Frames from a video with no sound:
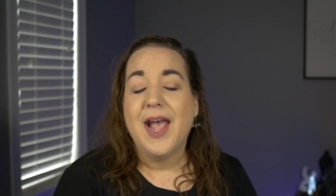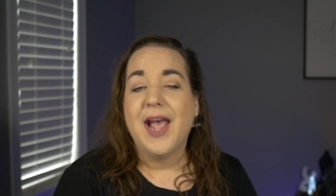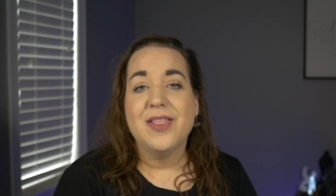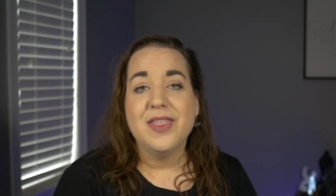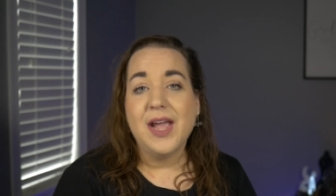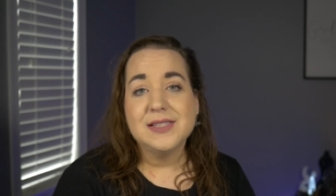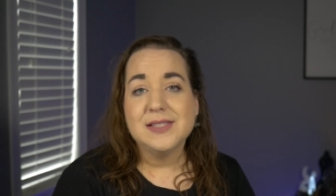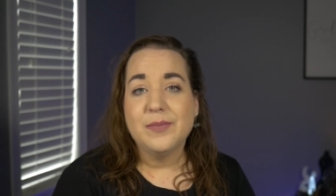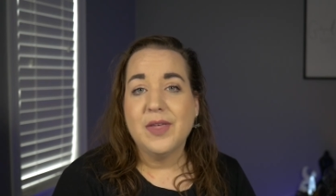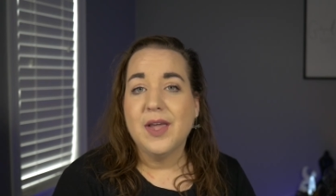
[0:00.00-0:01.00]
And that's
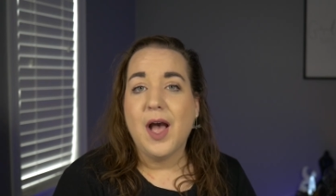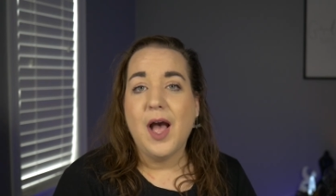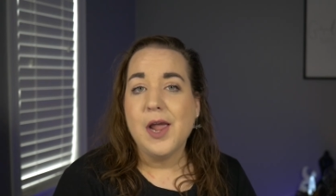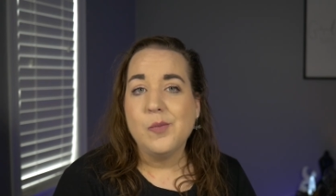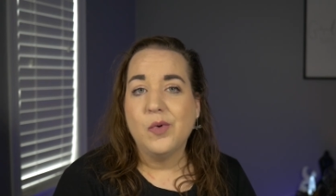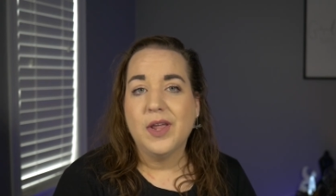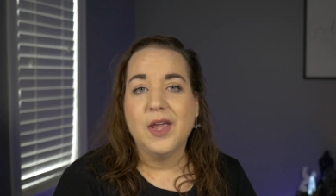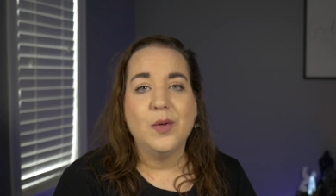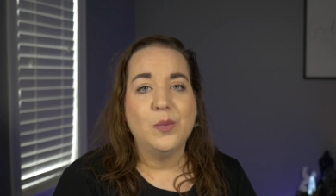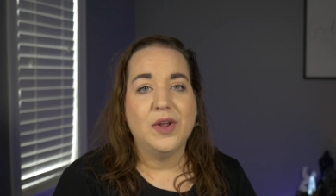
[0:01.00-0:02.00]
something I'm working
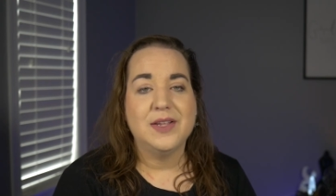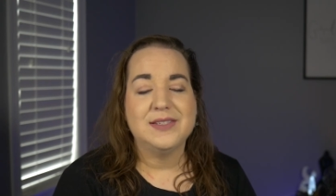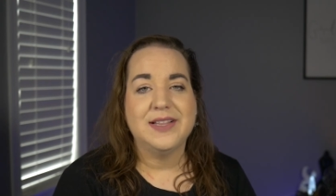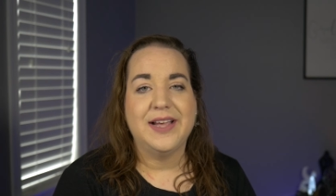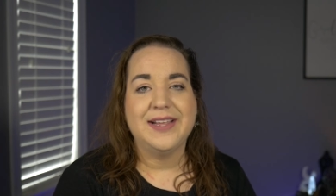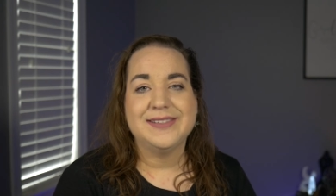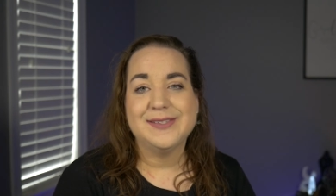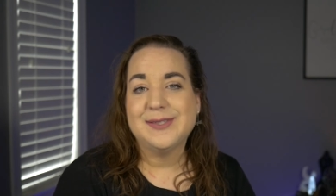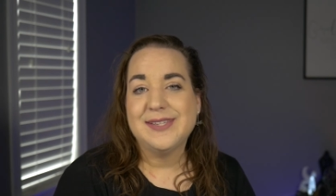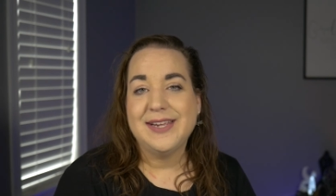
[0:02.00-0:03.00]
on bringing to light, so
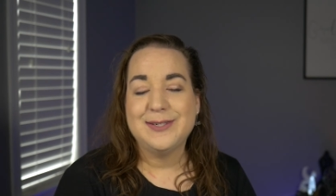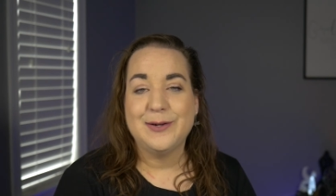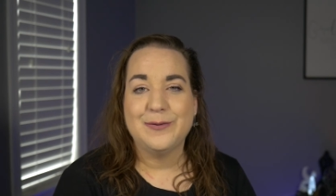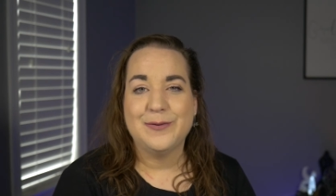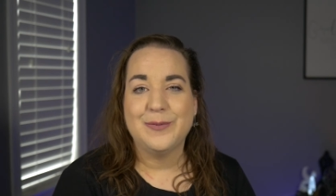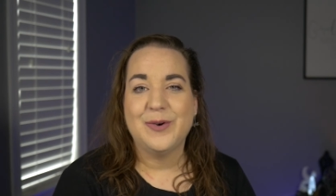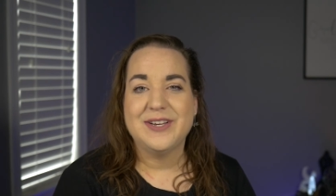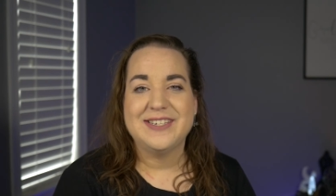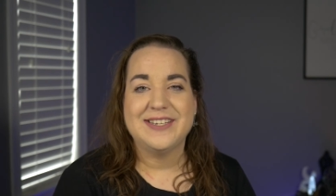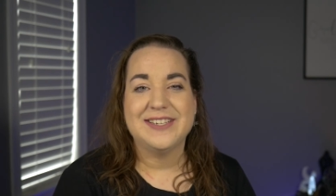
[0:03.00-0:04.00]
stay tuned for more
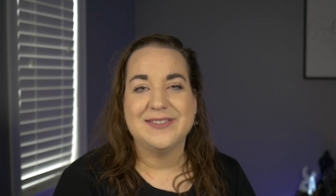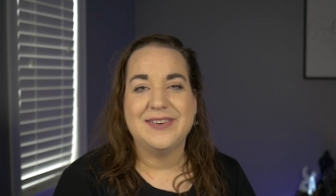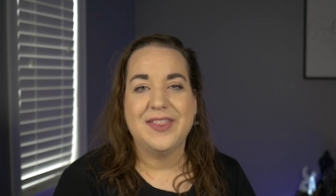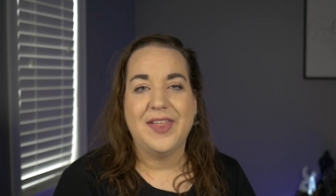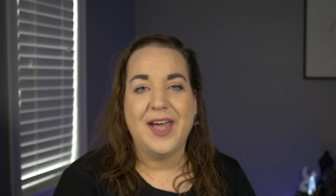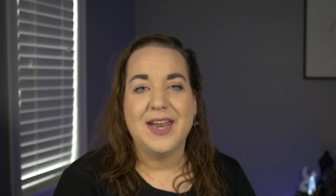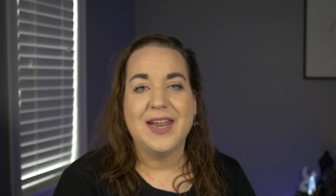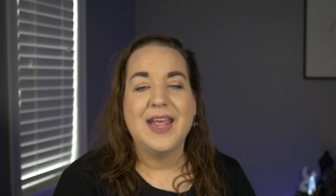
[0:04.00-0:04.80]
details around that.